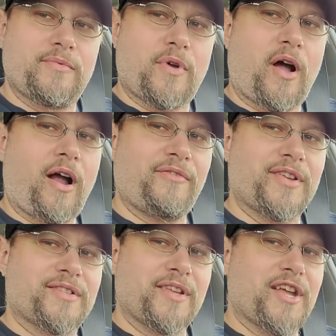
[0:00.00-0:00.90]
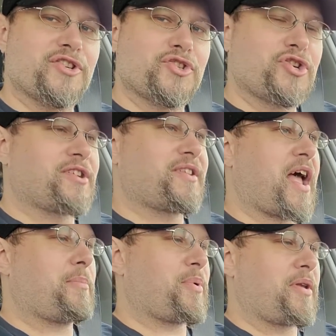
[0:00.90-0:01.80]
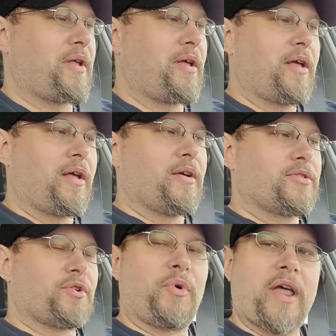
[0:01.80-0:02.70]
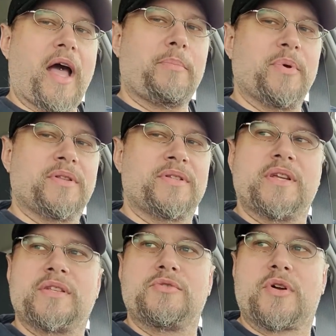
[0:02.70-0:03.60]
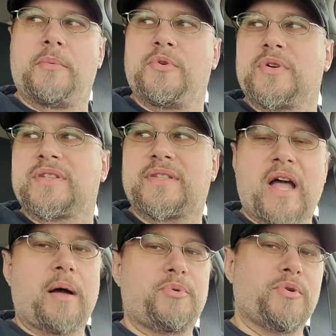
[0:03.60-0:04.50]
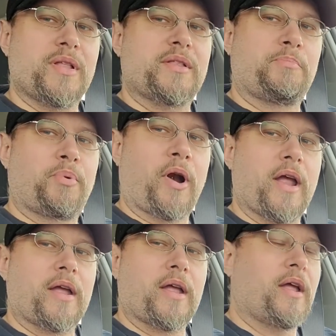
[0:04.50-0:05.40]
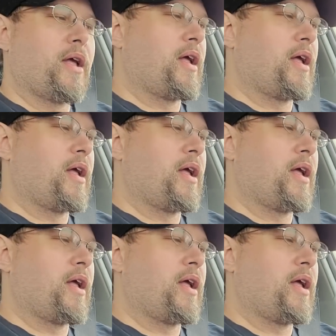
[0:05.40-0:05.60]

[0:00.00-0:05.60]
Obviously it just happened. So what happens is you come to a stop, you hit the brake,